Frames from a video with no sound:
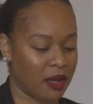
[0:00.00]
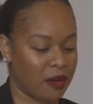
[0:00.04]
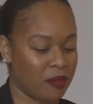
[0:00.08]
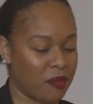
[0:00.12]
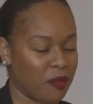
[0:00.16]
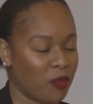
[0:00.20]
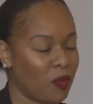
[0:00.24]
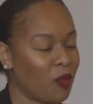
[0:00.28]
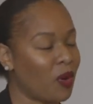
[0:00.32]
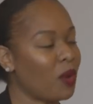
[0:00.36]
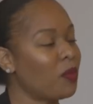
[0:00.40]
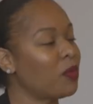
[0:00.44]

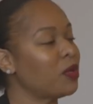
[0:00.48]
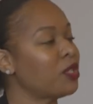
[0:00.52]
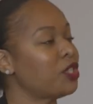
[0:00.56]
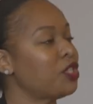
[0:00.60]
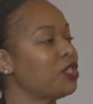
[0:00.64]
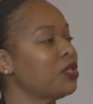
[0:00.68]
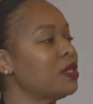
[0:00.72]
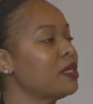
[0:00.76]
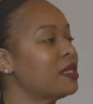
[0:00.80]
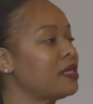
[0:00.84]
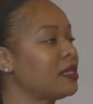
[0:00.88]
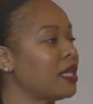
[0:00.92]
what
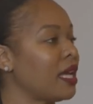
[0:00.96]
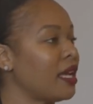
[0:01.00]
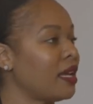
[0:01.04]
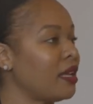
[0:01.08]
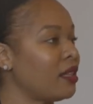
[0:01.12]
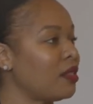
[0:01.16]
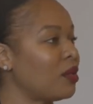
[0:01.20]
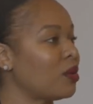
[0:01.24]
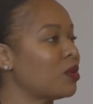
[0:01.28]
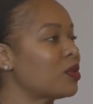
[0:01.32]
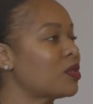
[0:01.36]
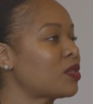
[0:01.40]
would you
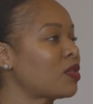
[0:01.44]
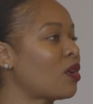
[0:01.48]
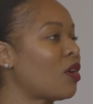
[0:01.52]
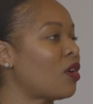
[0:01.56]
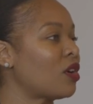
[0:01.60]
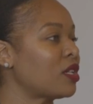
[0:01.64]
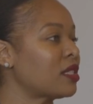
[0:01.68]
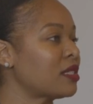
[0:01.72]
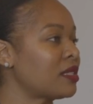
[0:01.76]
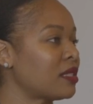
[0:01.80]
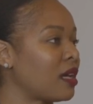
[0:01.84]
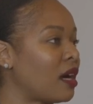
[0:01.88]
say those
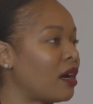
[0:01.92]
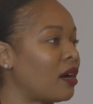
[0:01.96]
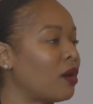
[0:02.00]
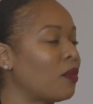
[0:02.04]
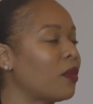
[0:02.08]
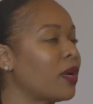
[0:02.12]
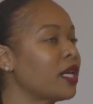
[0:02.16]
costs are?